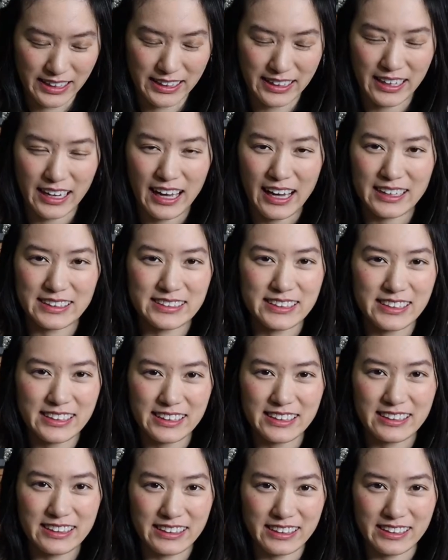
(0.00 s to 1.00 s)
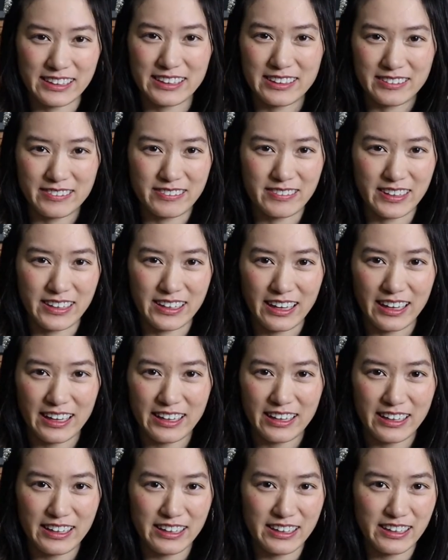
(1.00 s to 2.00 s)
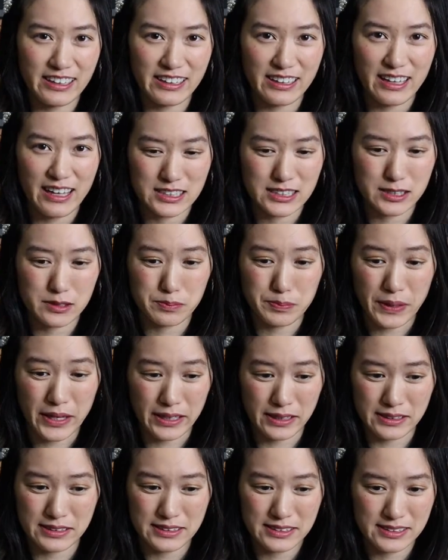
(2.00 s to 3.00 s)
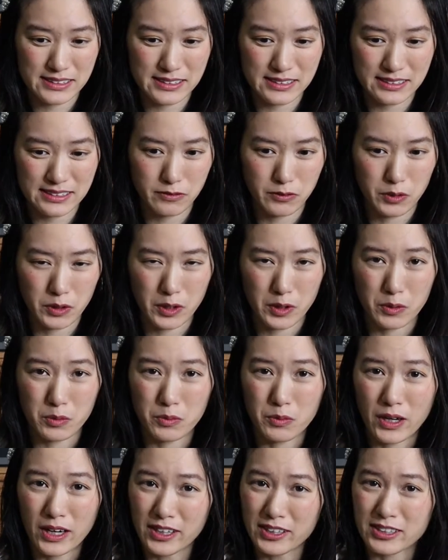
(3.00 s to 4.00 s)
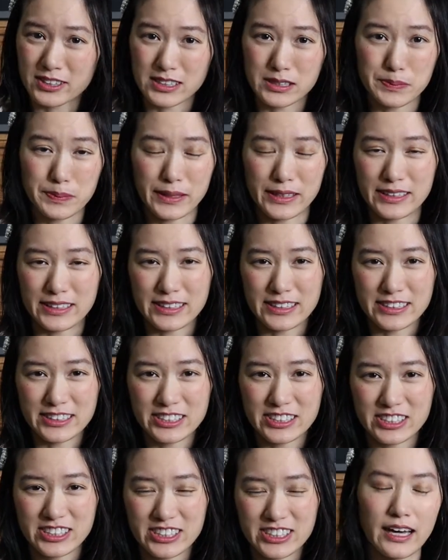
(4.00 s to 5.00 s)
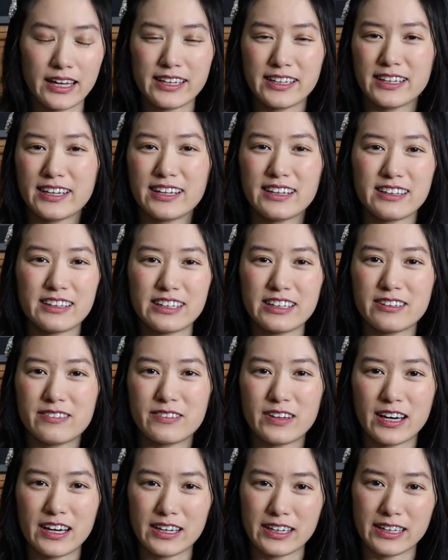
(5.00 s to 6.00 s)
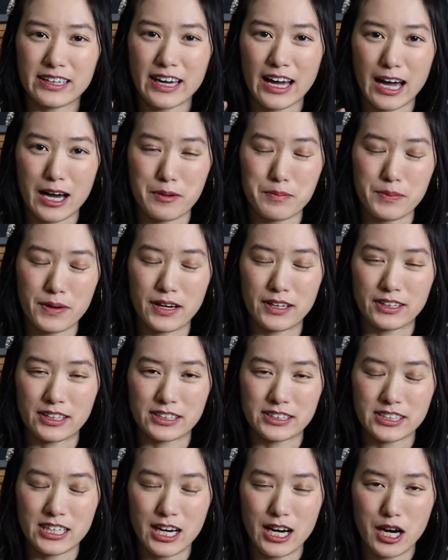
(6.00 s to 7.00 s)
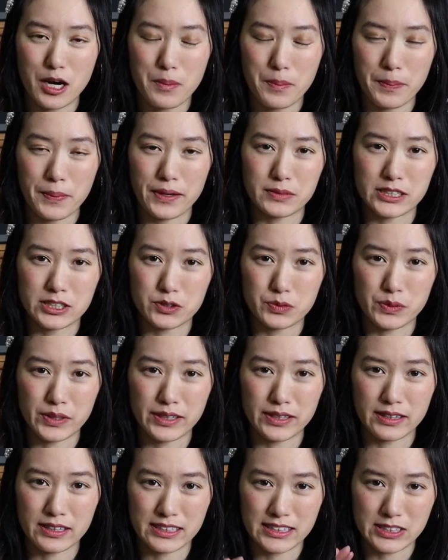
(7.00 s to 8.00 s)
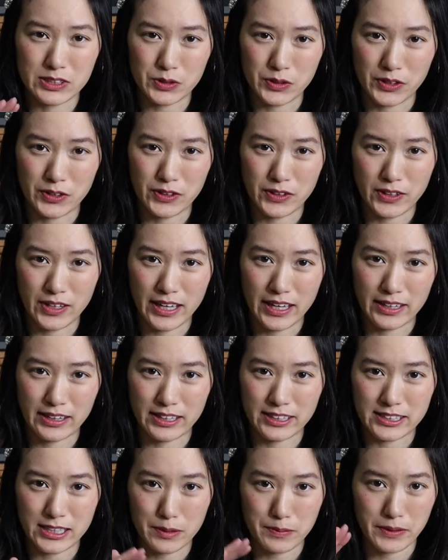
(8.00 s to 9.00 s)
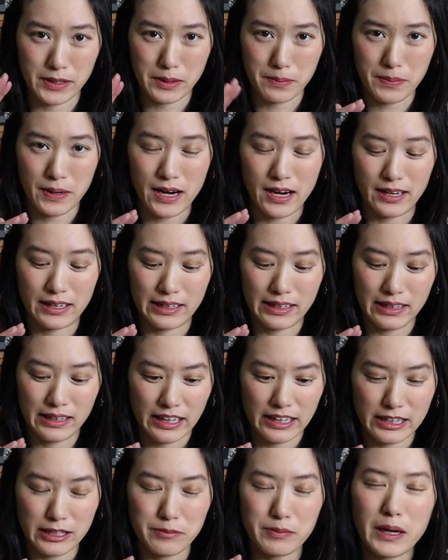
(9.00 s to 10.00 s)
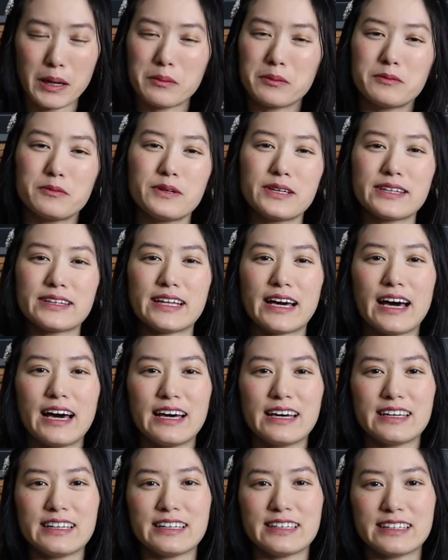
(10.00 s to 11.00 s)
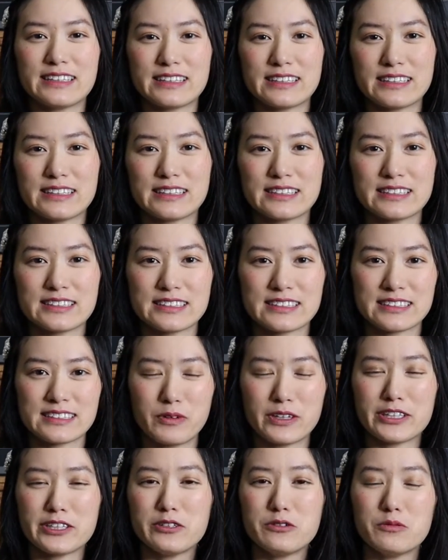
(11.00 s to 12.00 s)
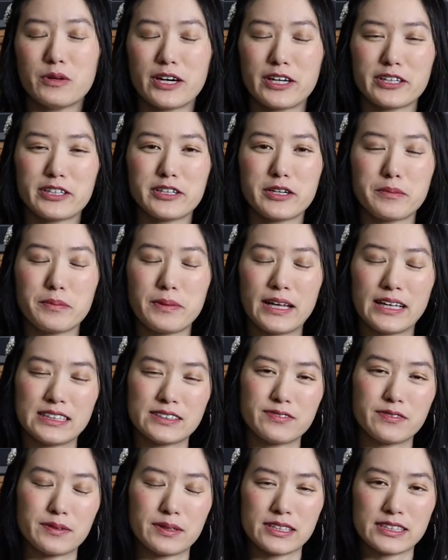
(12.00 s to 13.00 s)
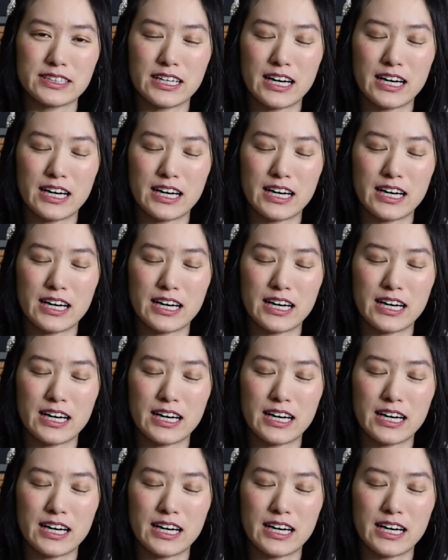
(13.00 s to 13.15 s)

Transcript: And I didn't leave any space for water spillage. I didn't leave a gap on the top between the soil and the top of the pot. And the problem with that is when you water your plants from the